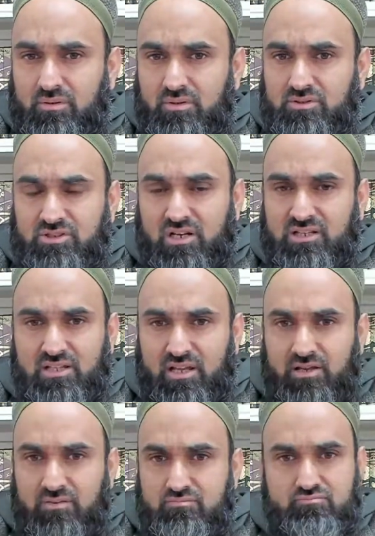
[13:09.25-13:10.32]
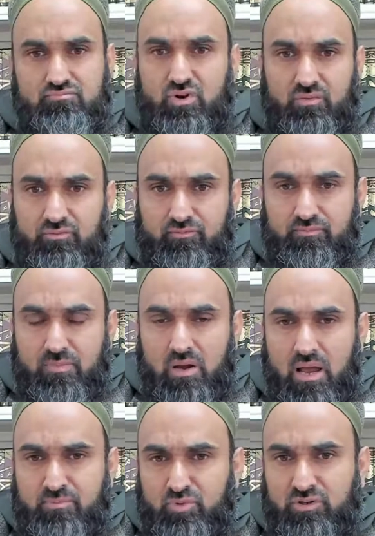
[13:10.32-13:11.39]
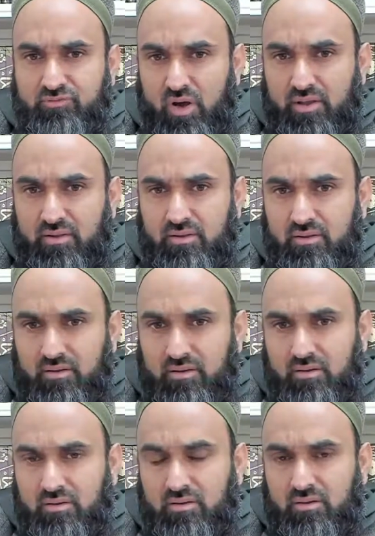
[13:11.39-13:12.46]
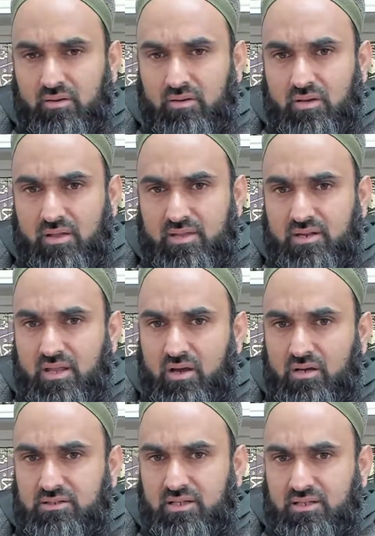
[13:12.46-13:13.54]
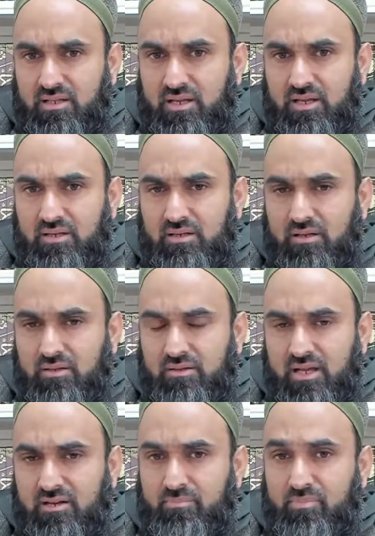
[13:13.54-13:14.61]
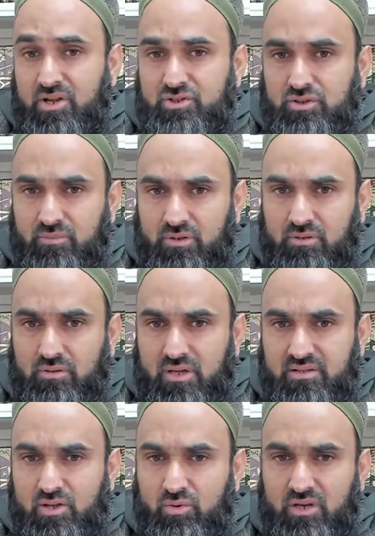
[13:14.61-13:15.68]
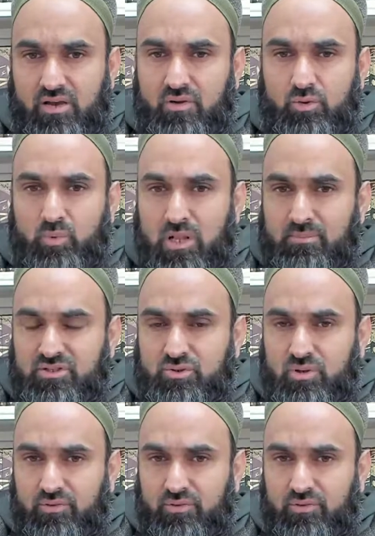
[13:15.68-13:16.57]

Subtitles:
Suddenly they were absolutely fine, and then they heard that they had a brain tumor and they only have like 12 months to live.